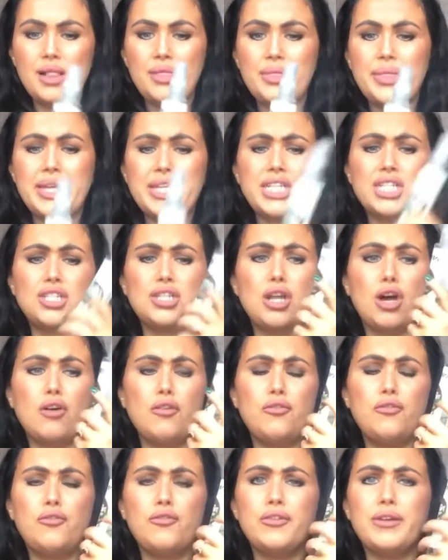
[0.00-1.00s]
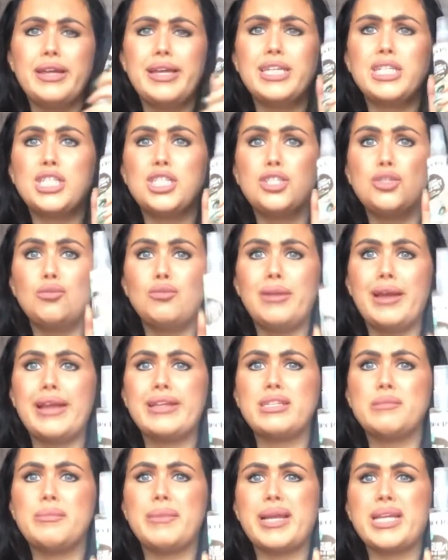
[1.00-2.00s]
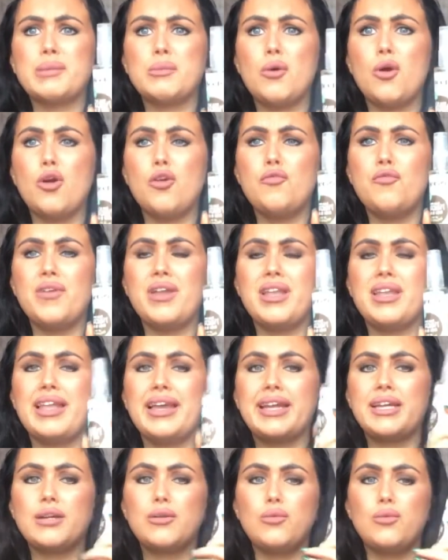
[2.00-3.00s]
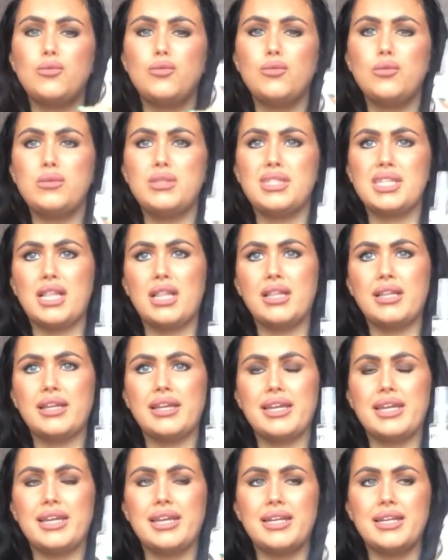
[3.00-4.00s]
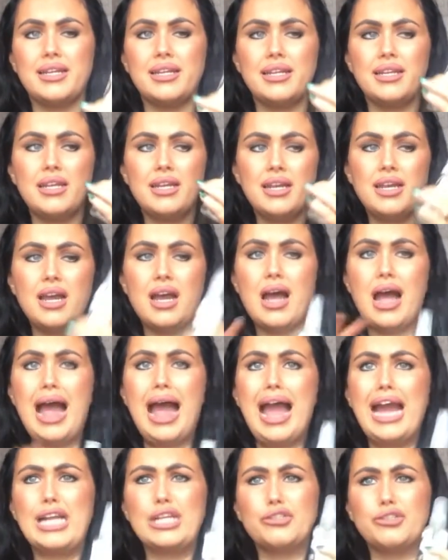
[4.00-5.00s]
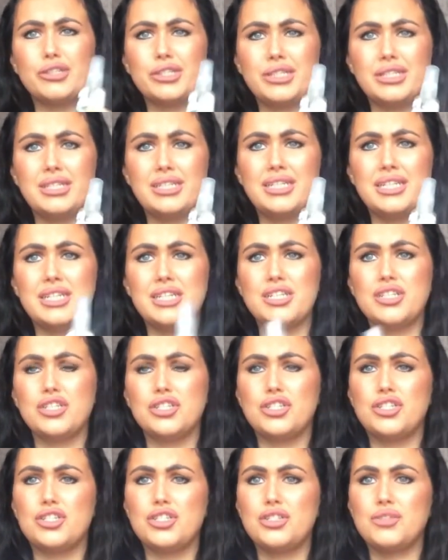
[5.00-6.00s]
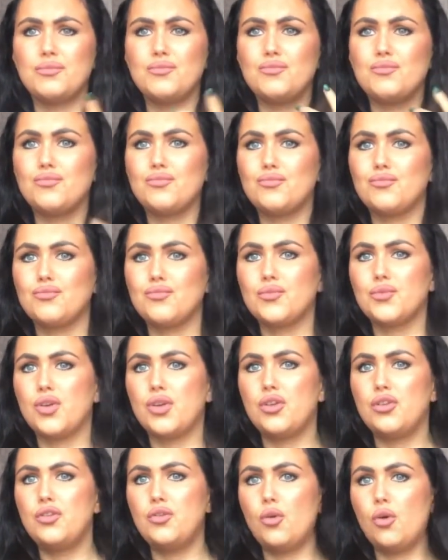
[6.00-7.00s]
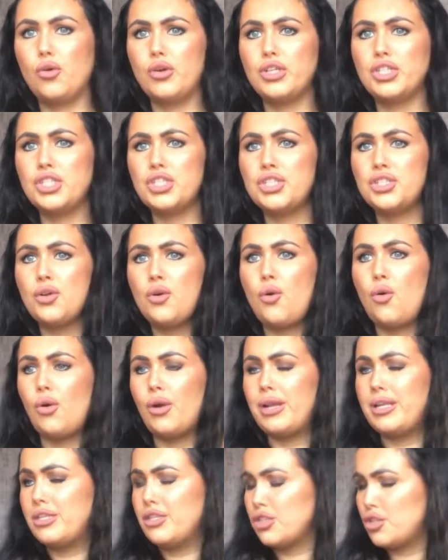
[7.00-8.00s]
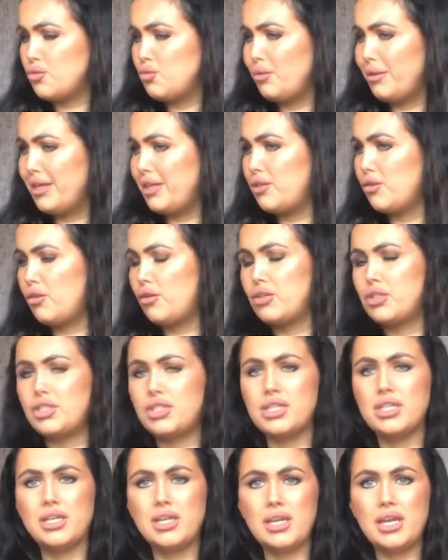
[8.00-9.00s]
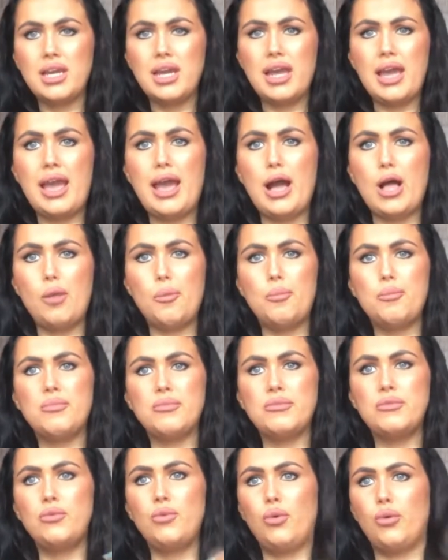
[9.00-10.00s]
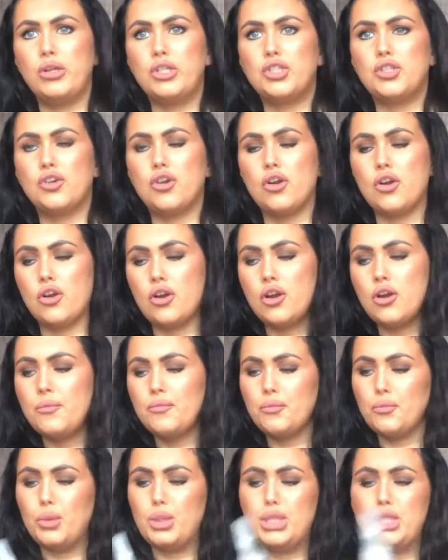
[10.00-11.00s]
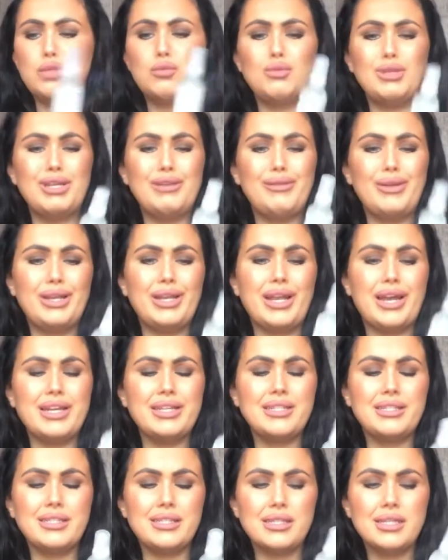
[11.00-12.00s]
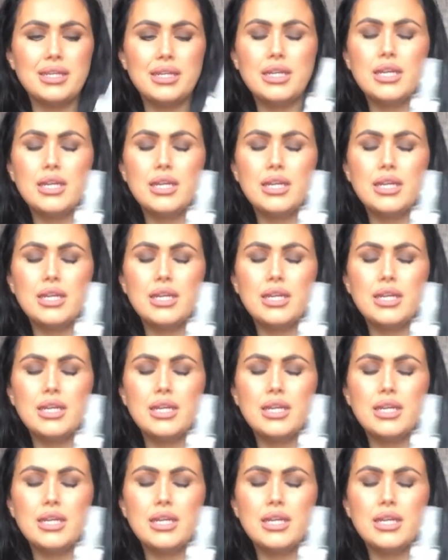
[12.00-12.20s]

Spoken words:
This stuff is so nice. It makes my hair feel like silky and hydrated and just nourished. The oil just really does help nourish your hair, which is really, really nice.